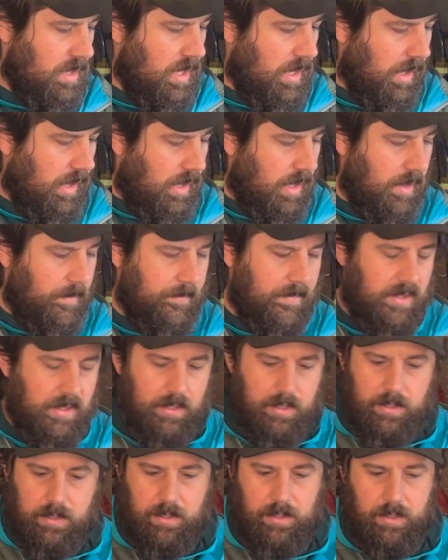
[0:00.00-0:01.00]
And
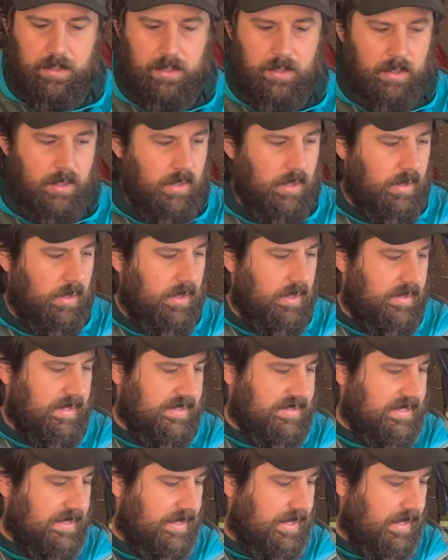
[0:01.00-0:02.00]

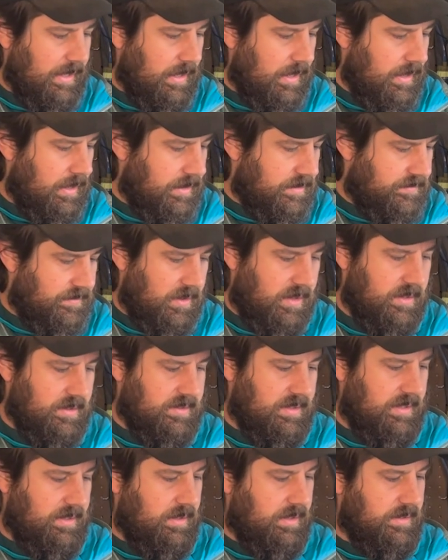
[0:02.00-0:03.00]
that's kind of it as far as
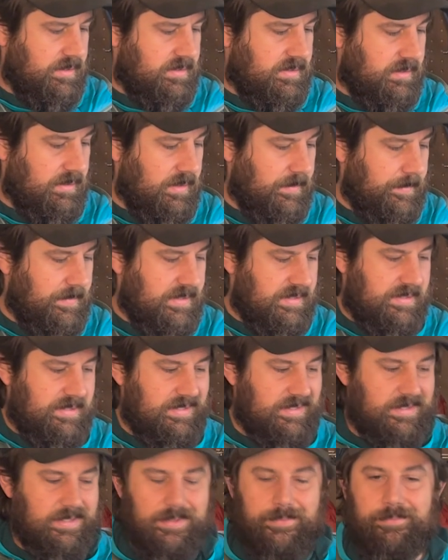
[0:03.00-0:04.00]
a sleep
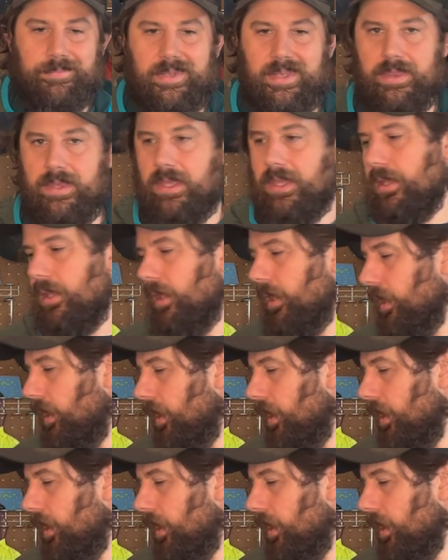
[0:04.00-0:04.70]
system. And then